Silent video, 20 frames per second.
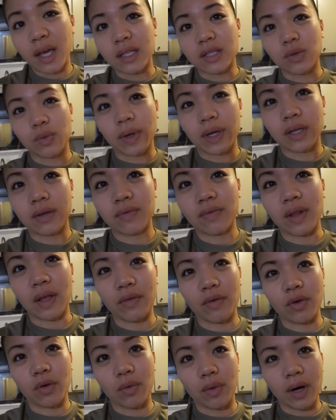it's a way to
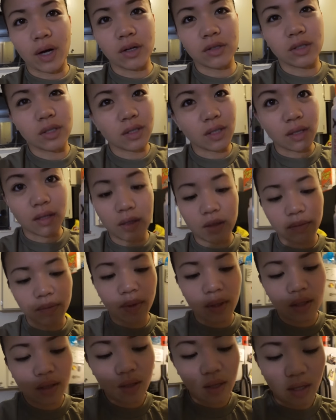flavor your water just a little
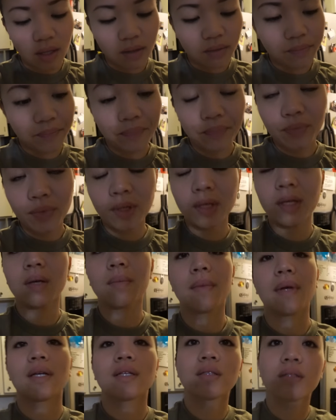bit, and
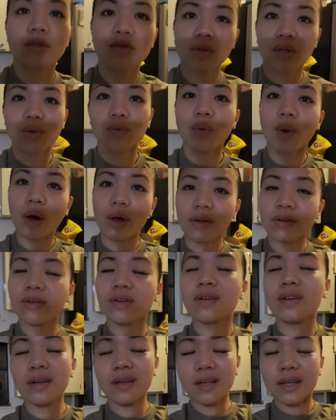it makes drinking water
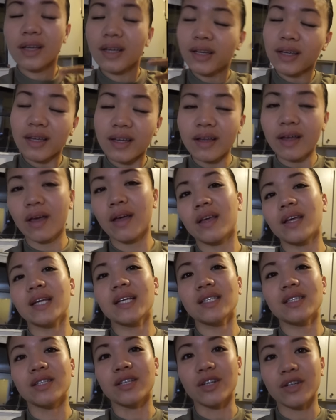
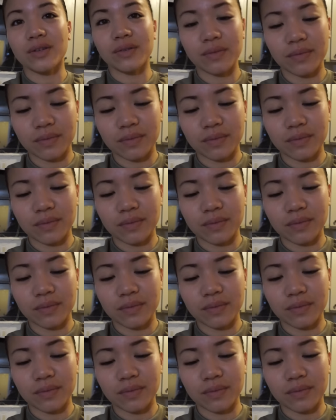easier.